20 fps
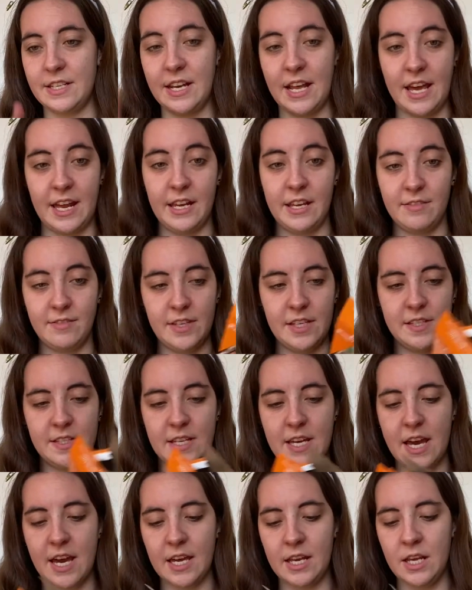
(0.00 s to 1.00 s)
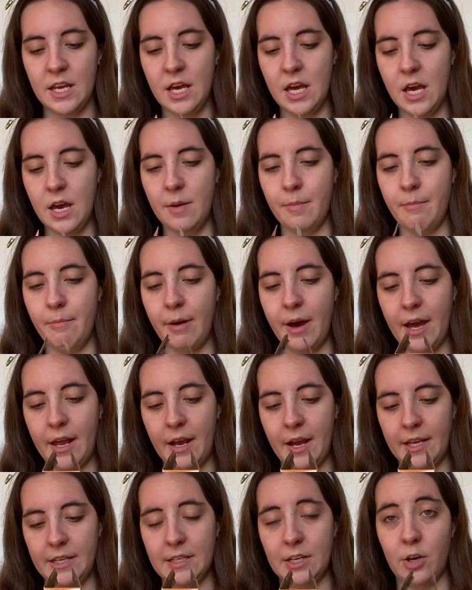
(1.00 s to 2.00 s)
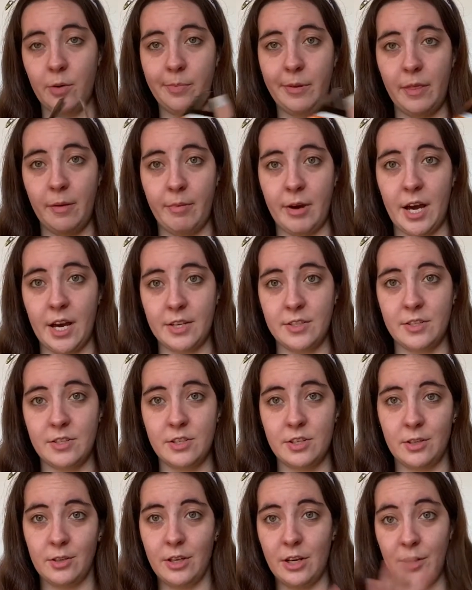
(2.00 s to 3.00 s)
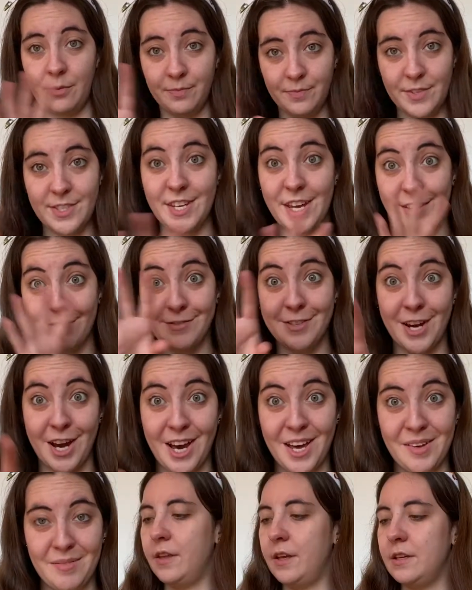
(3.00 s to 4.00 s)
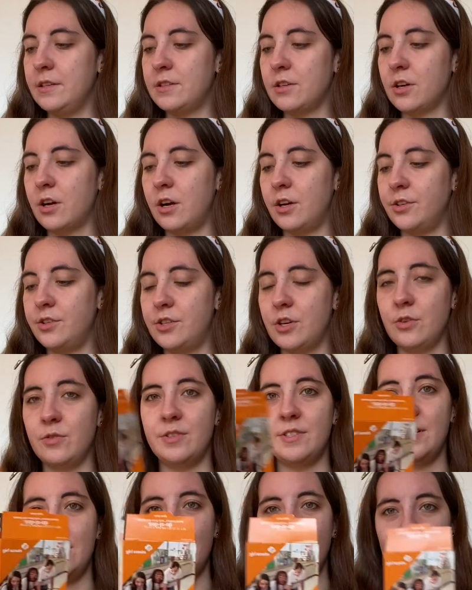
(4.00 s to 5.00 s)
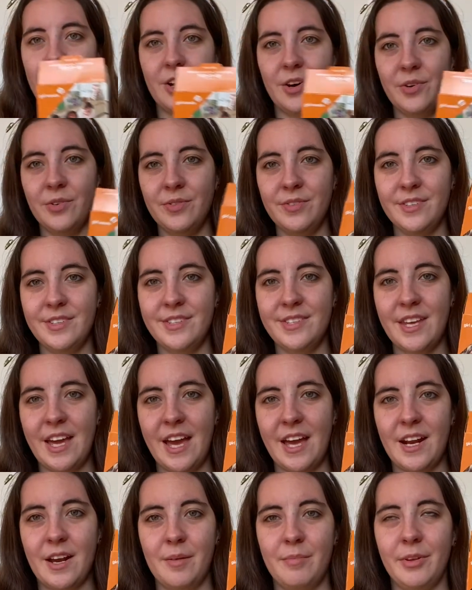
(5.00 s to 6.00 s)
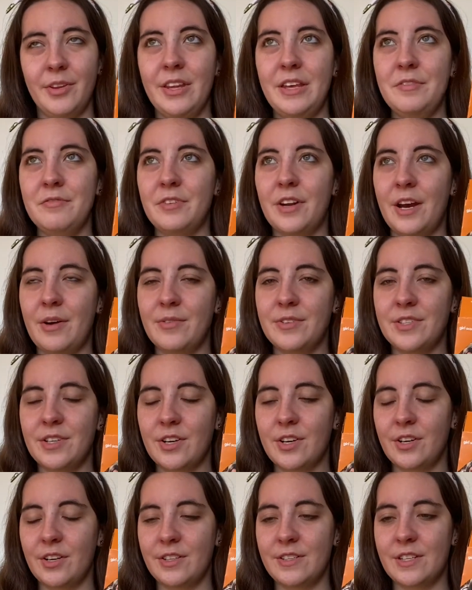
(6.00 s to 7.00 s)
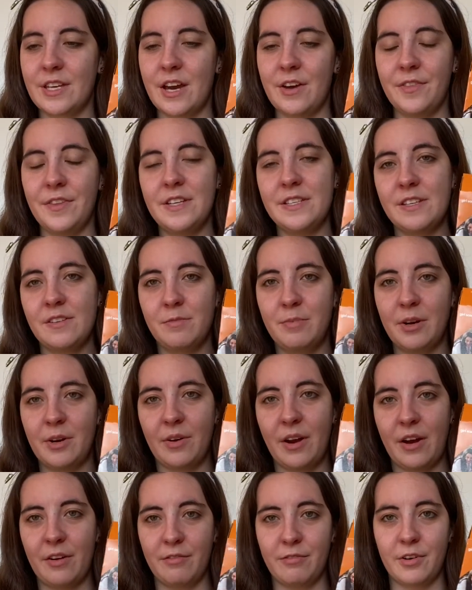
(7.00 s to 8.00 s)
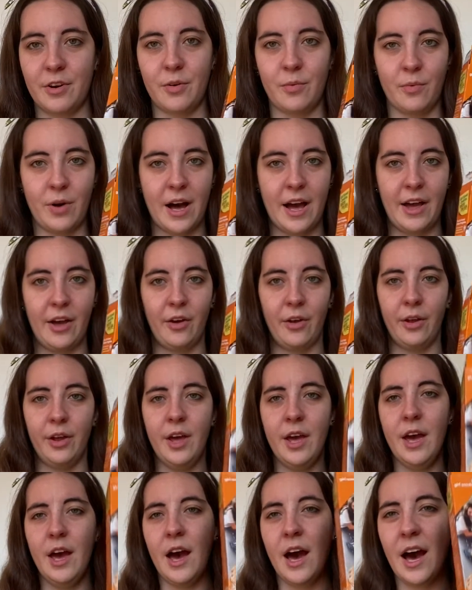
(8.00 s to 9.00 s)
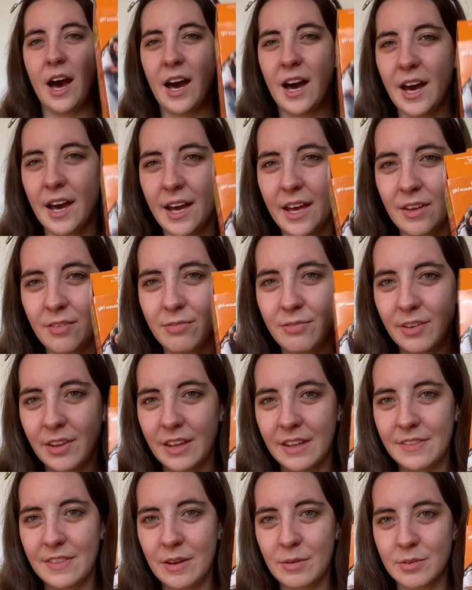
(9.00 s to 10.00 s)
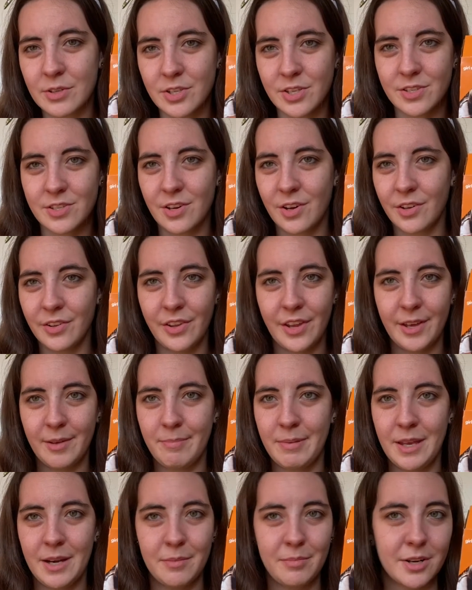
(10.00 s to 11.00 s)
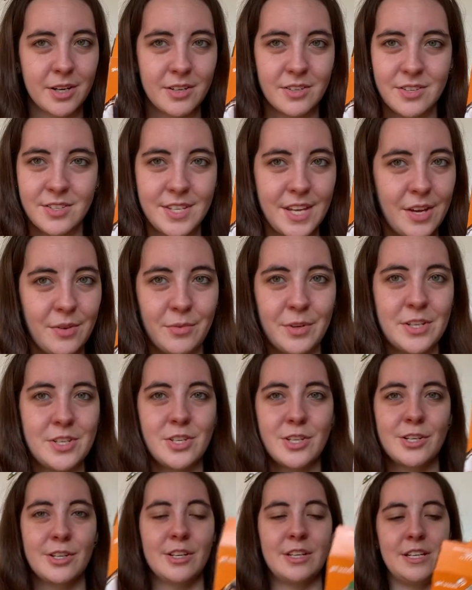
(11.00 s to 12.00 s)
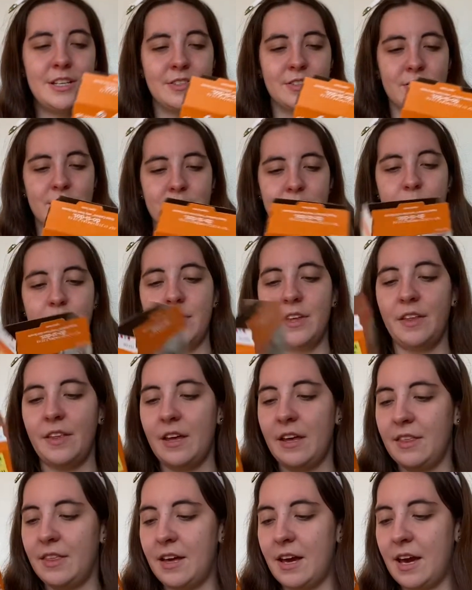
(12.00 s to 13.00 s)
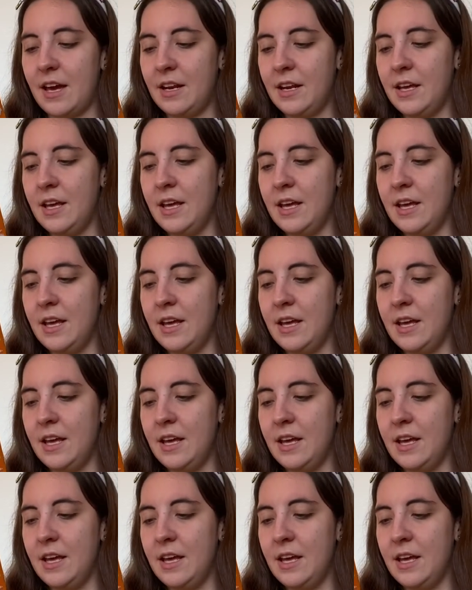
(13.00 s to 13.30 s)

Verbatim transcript: any of these yet, but I did open the box to, you know, save time. These are called Do-si-dos, and I believe when I was a Girl Scout, these have been around for a while. I feel like they were just called like peanut butter sandwich cookies or something like that.